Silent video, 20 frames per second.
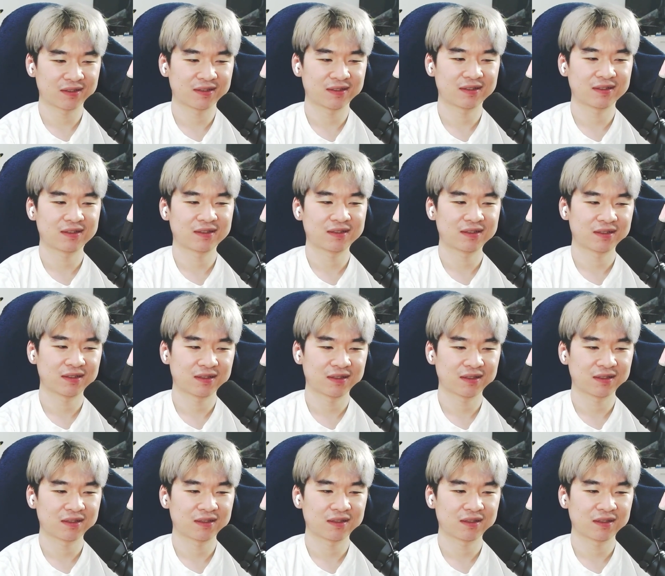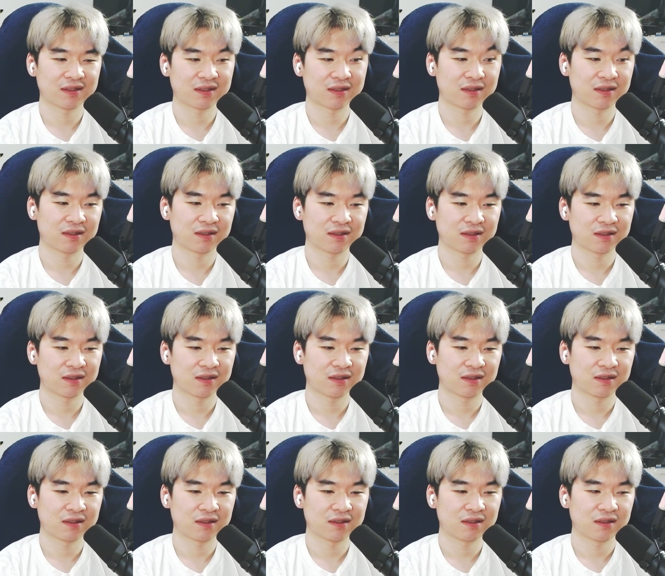
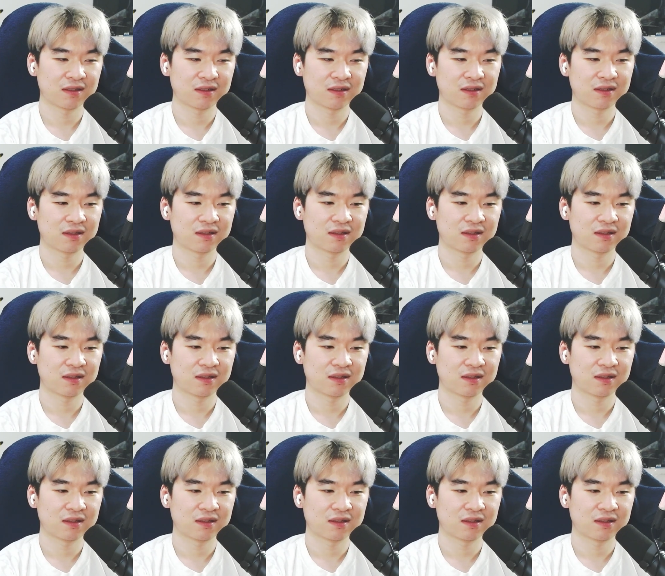Nothing is said.